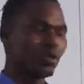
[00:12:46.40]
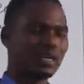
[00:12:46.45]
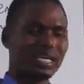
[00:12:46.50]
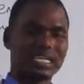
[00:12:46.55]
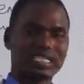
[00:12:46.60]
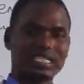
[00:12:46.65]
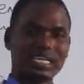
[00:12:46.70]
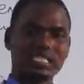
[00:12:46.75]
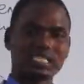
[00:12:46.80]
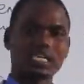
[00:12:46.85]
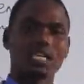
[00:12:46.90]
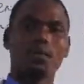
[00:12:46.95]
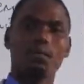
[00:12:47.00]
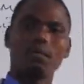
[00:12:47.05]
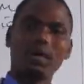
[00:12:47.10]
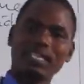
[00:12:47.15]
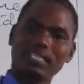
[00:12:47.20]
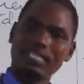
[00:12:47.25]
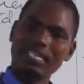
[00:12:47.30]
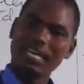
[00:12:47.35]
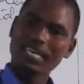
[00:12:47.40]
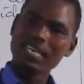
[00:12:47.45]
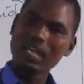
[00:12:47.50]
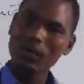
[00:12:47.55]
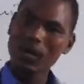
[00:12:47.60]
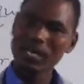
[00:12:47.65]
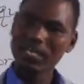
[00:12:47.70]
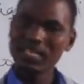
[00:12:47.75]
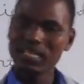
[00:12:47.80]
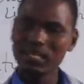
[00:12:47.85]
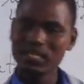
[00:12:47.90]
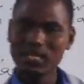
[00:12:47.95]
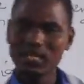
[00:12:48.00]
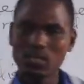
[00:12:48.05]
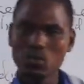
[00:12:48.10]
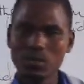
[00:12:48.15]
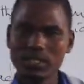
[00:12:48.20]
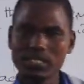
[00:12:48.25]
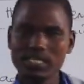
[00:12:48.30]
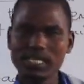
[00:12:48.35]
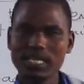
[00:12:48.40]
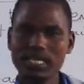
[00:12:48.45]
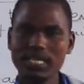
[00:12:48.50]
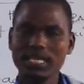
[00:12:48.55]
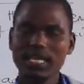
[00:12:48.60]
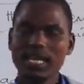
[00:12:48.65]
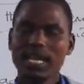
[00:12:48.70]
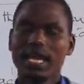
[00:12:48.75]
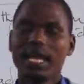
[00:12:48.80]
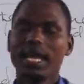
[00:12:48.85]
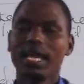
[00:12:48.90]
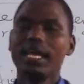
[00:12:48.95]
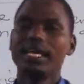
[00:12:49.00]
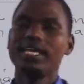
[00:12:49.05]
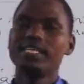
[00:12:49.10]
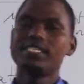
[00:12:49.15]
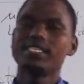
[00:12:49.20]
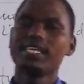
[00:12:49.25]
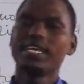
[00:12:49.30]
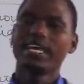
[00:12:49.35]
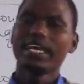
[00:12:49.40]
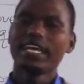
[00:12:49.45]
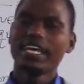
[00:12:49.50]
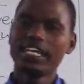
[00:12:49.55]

conductors, but the other one that we'll see is